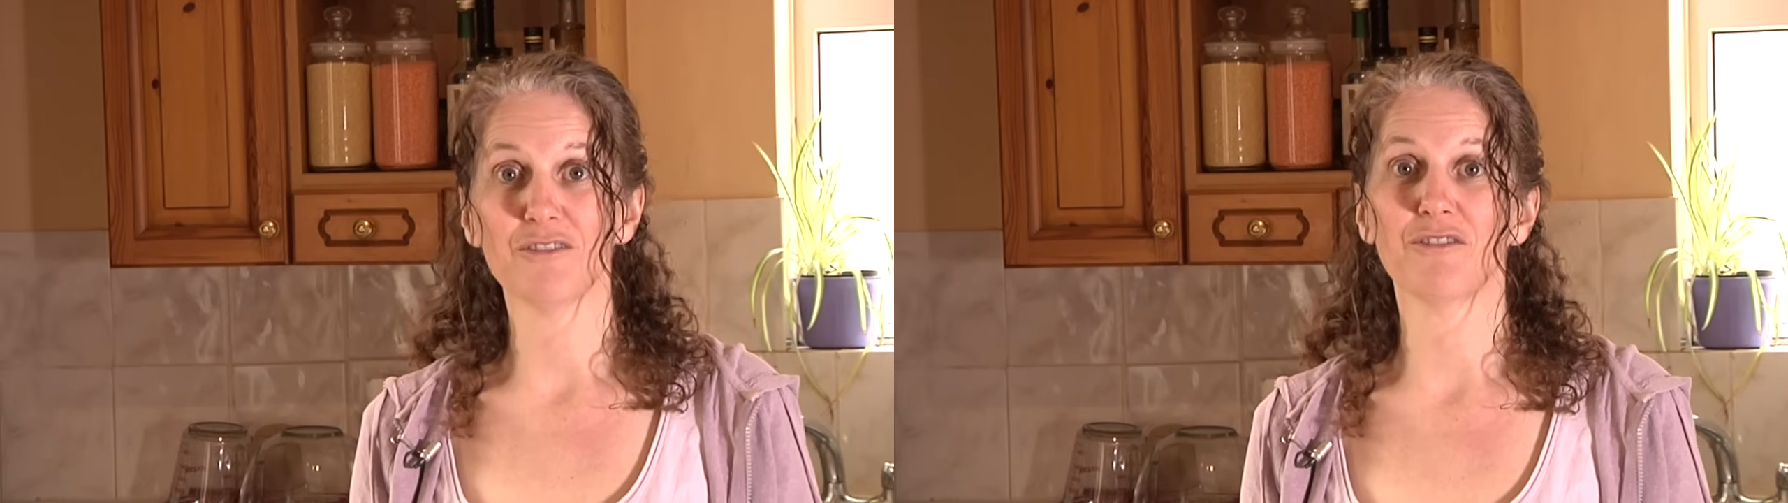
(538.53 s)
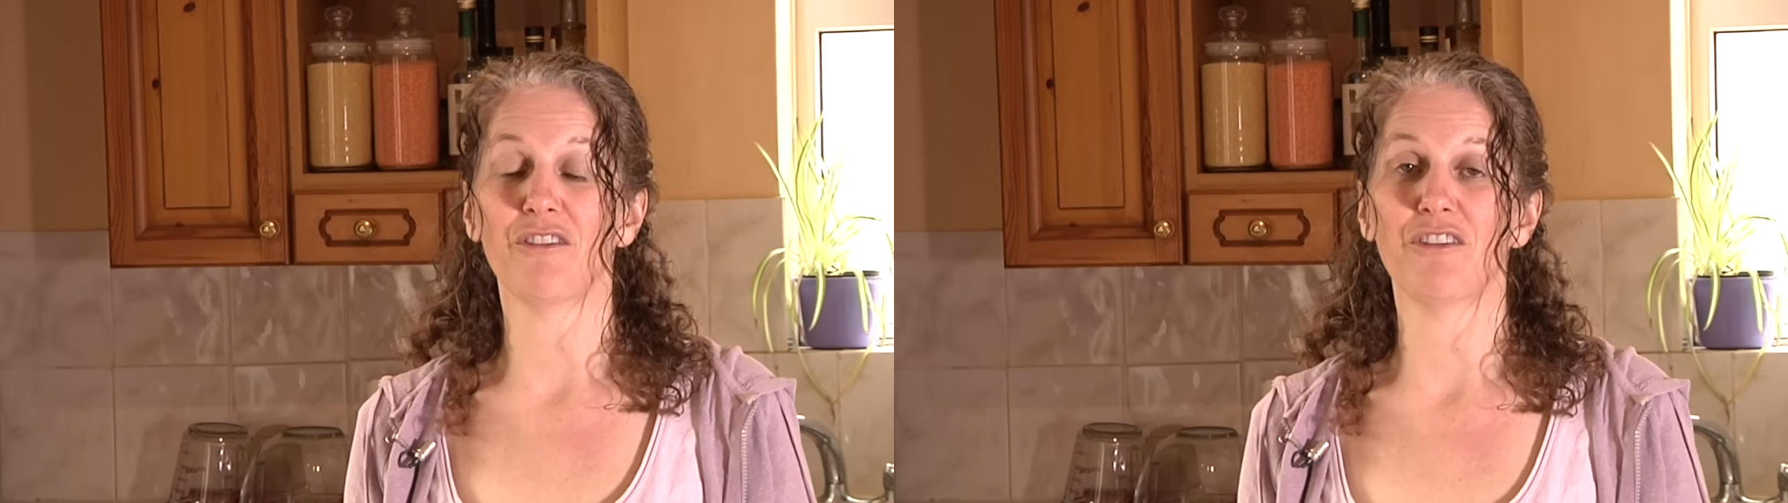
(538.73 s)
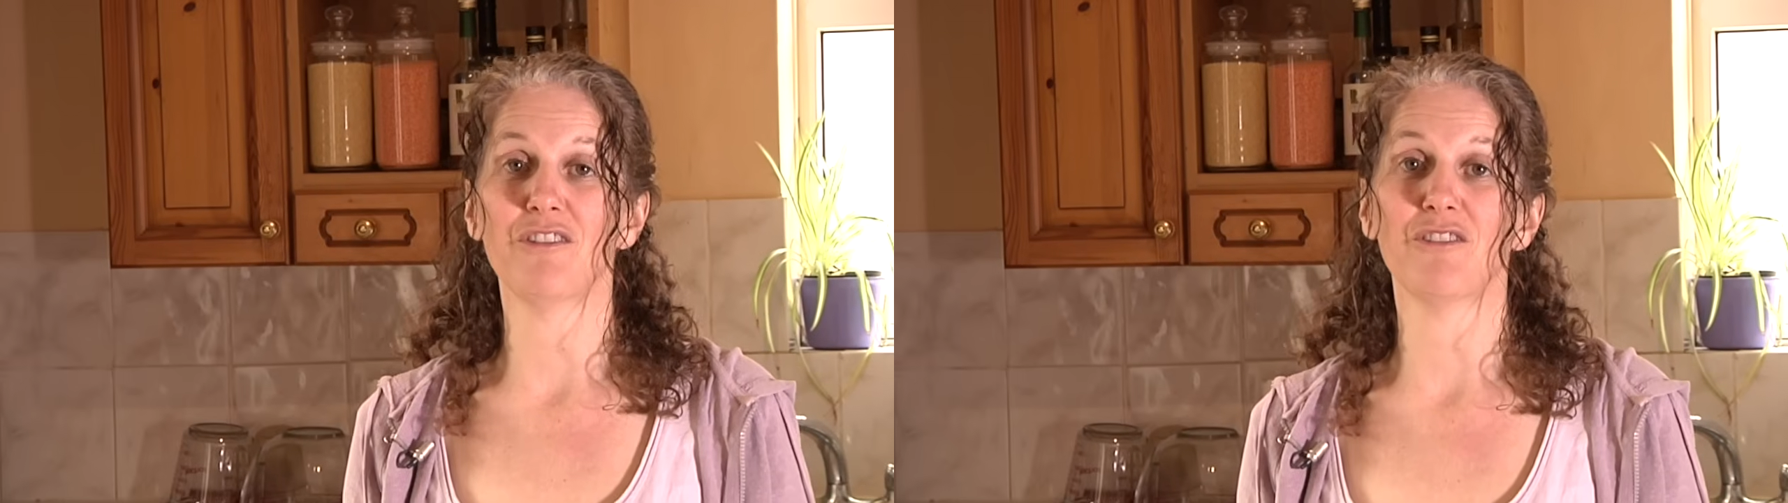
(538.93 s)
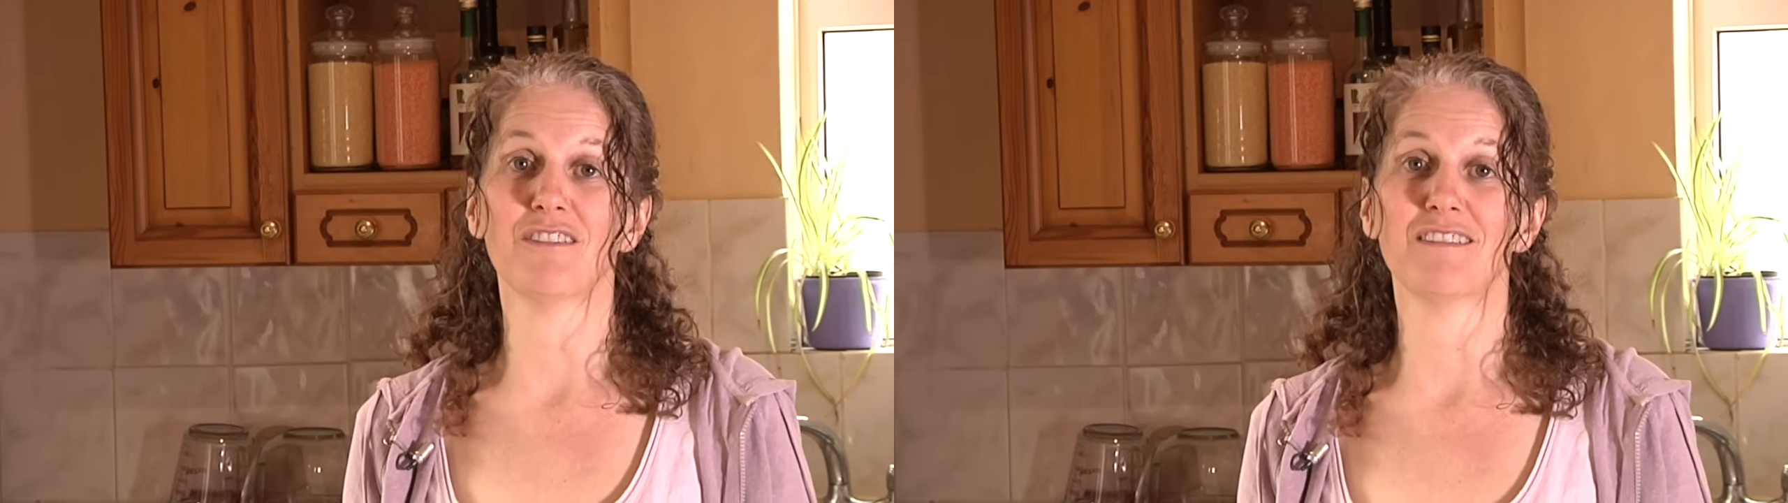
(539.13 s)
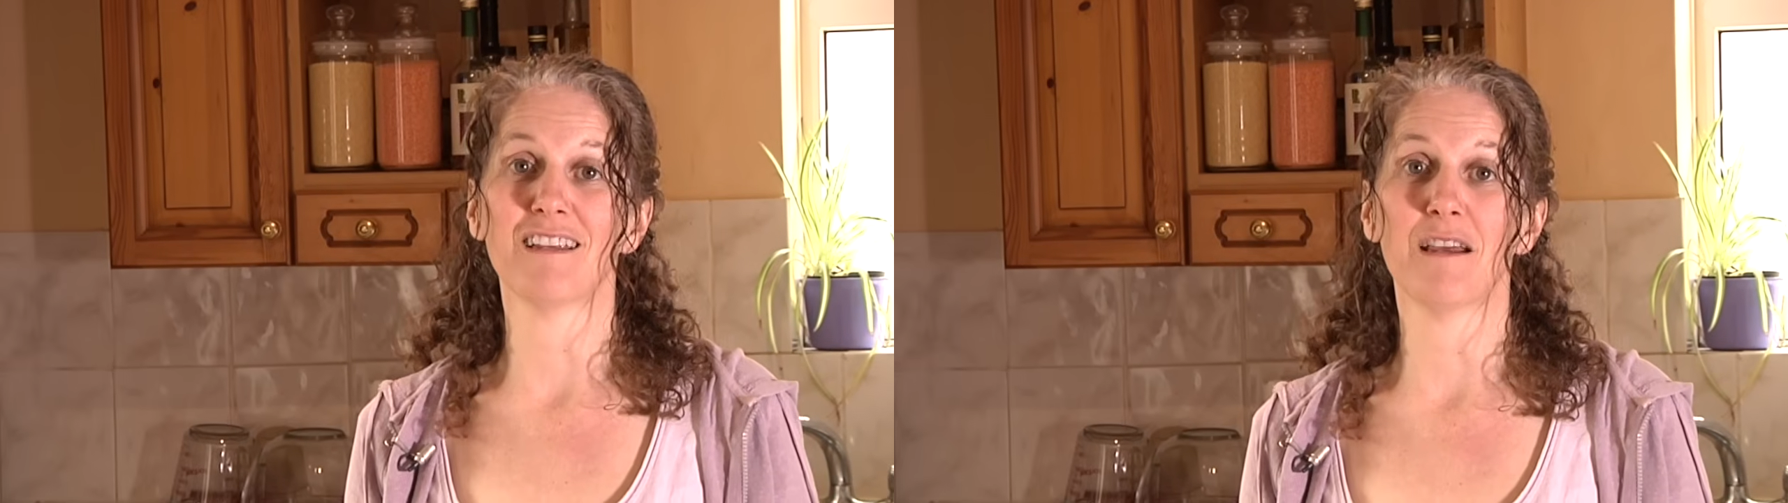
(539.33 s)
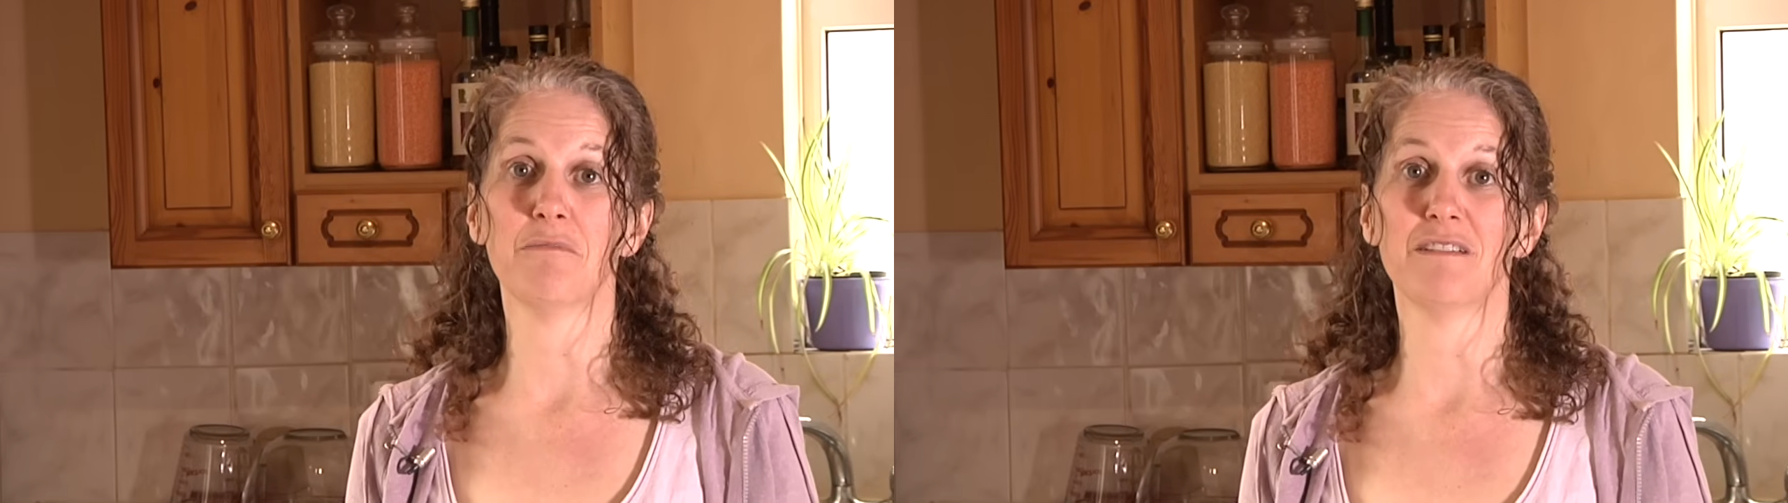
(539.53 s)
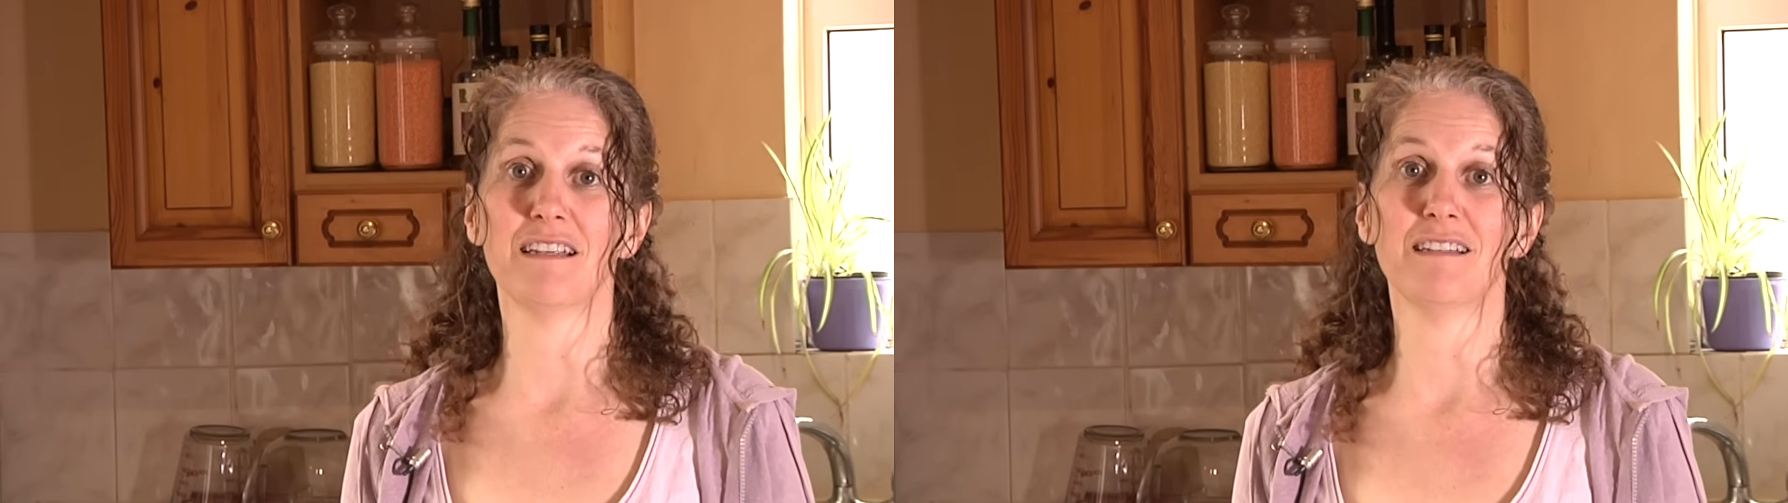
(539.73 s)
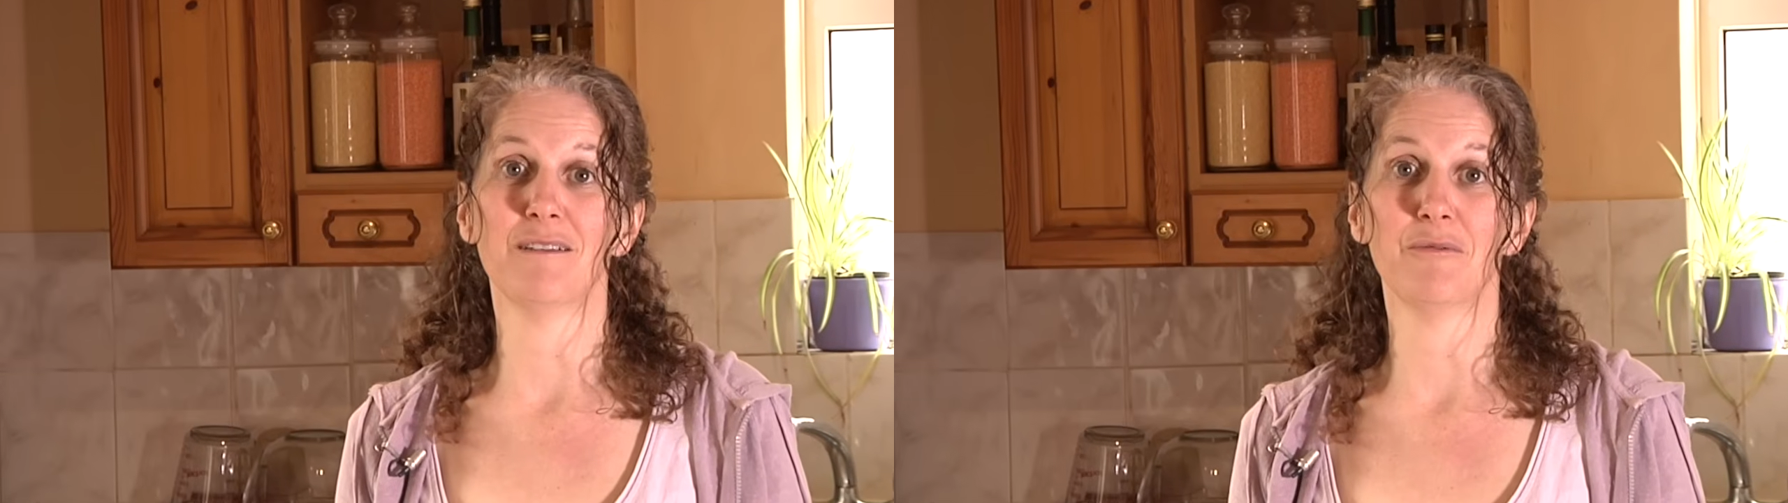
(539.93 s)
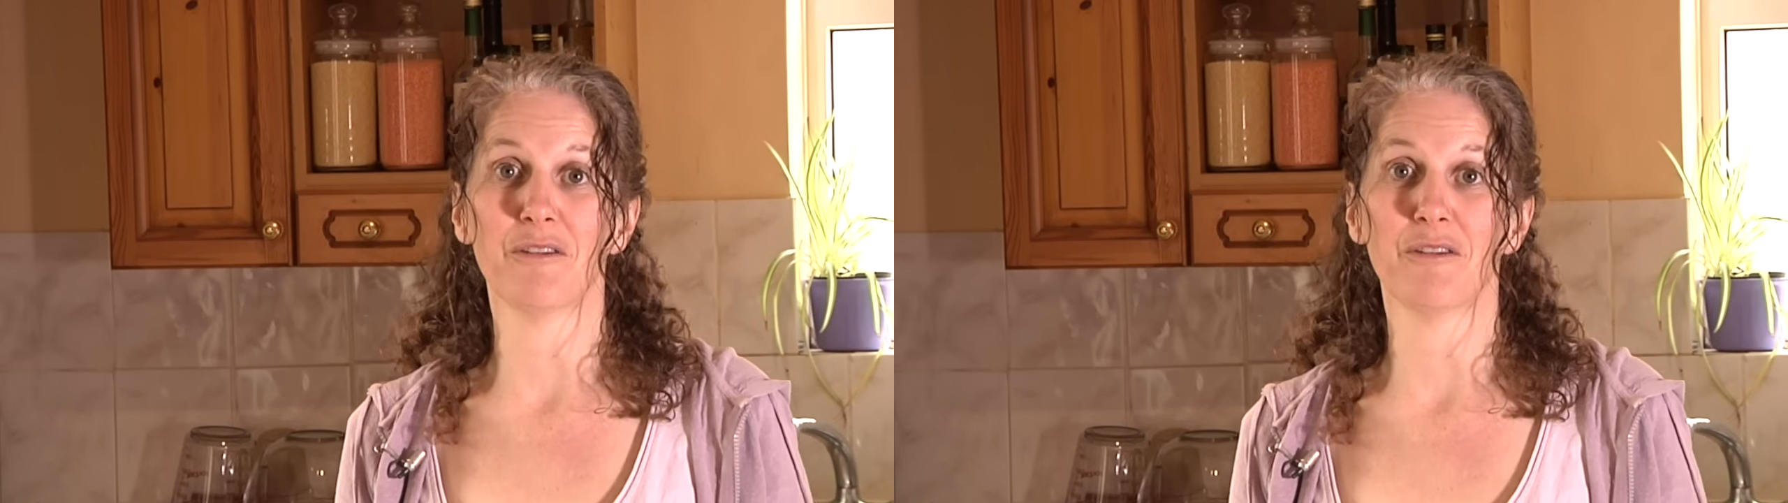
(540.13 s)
so that you can stay updated